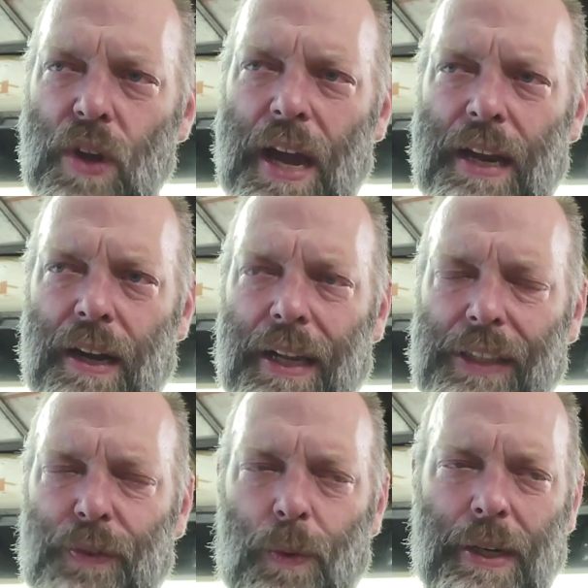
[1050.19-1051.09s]
And
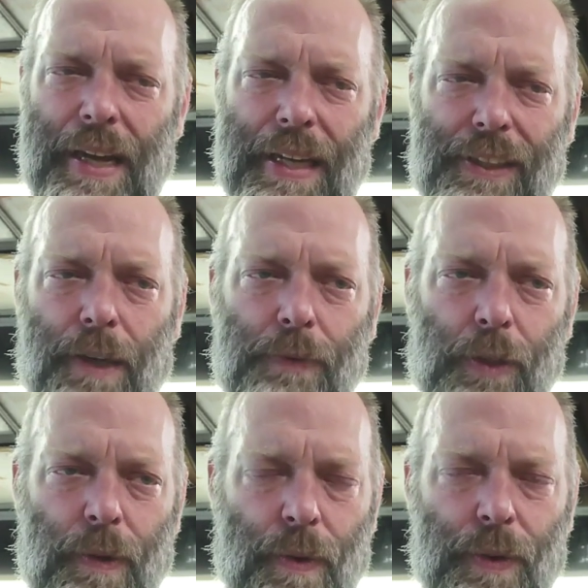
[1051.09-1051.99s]
that's for 1K sub.
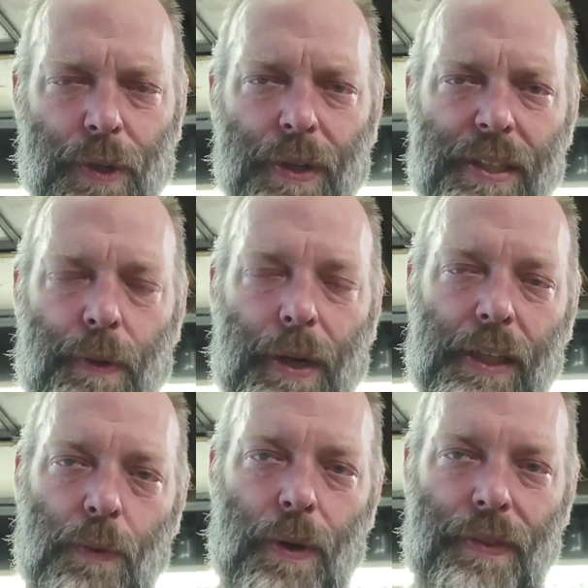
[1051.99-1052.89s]
So we won't do it until we
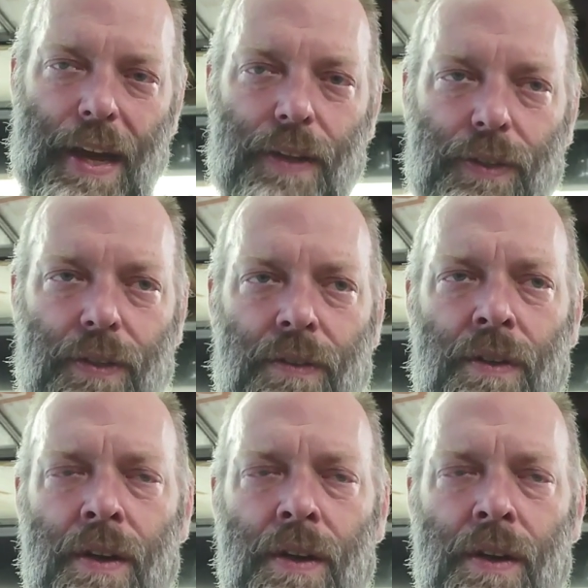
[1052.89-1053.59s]
get to 1,000. And